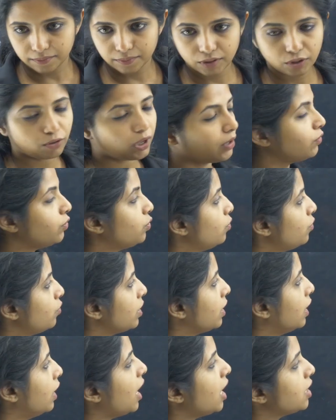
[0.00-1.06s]
You have
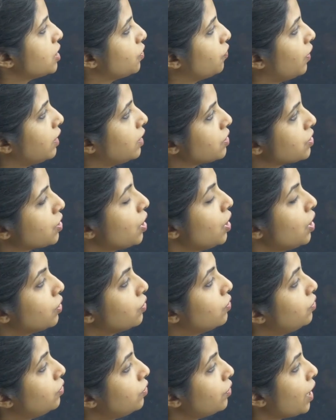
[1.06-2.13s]
gonorrhea and syphilis.
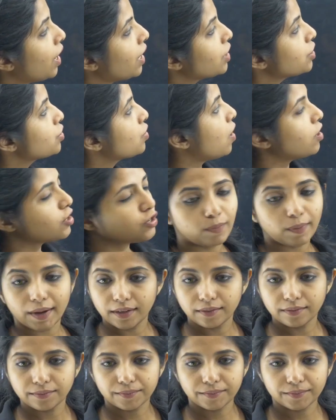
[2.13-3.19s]
Gonorrhea is caused by